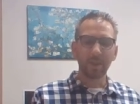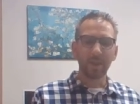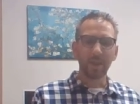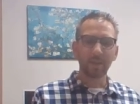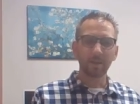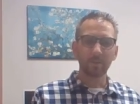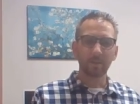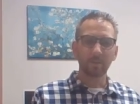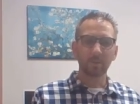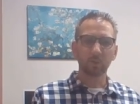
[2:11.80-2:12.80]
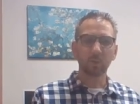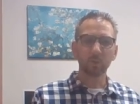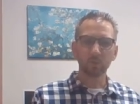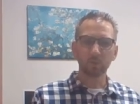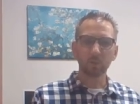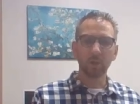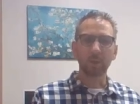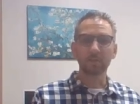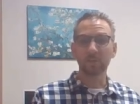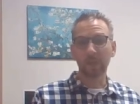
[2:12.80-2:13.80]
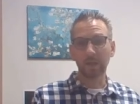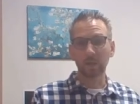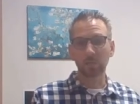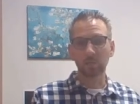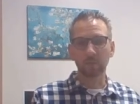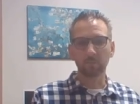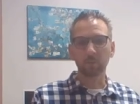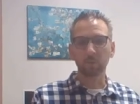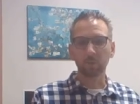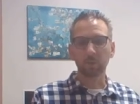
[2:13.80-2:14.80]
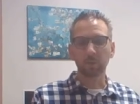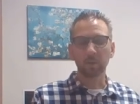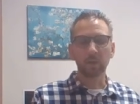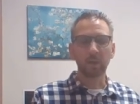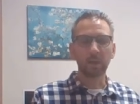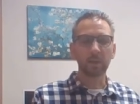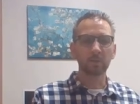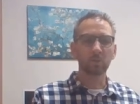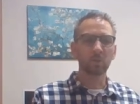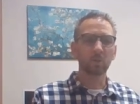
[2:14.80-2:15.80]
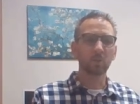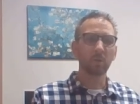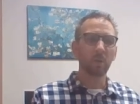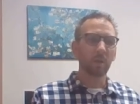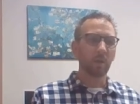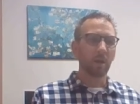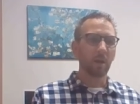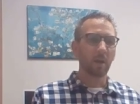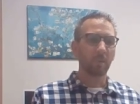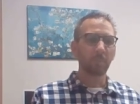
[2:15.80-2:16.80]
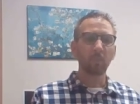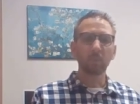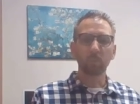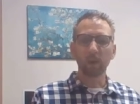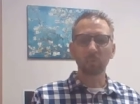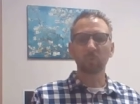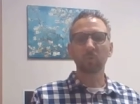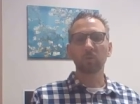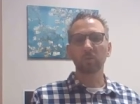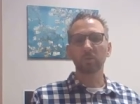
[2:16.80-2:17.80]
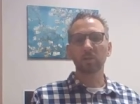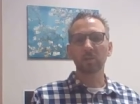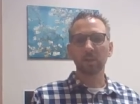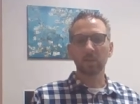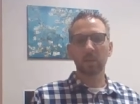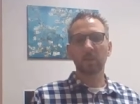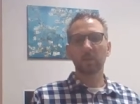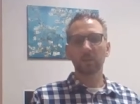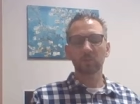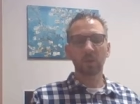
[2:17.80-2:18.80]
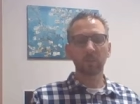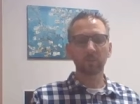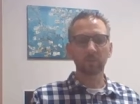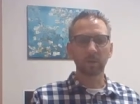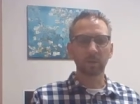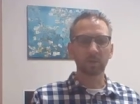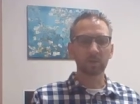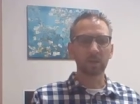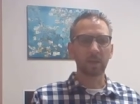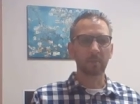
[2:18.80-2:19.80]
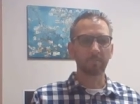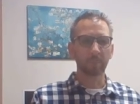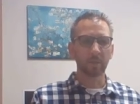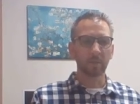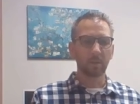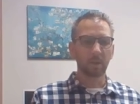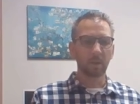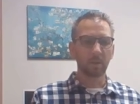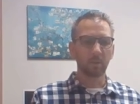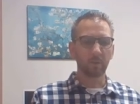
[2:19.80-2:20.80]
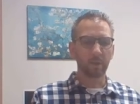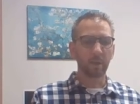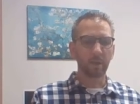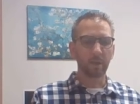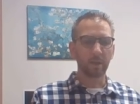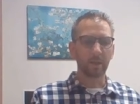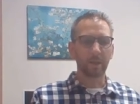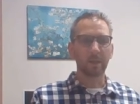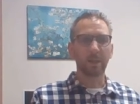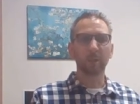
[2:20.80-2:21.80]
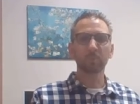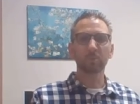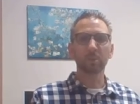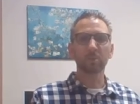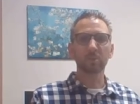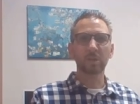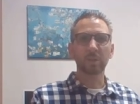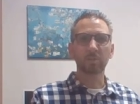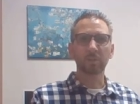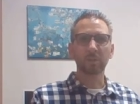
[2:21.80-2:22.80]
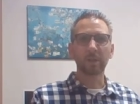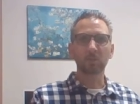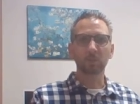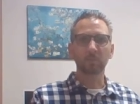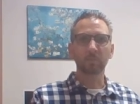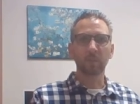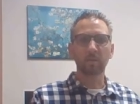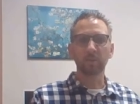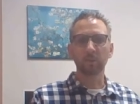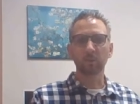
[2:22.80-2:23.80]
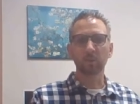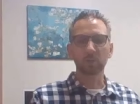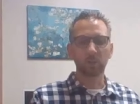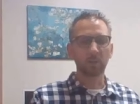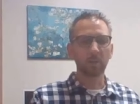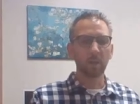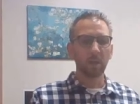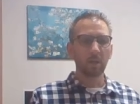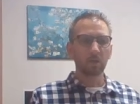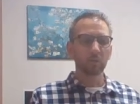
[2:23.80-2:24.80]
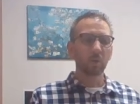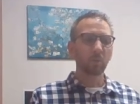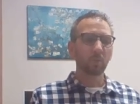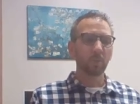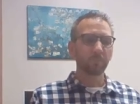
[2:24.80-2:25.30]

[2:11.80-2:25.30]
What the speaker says: and the culture and science of the world. And so I want to walk through those because I think it's helpful to understand, or it helps us understand the nature of integration. So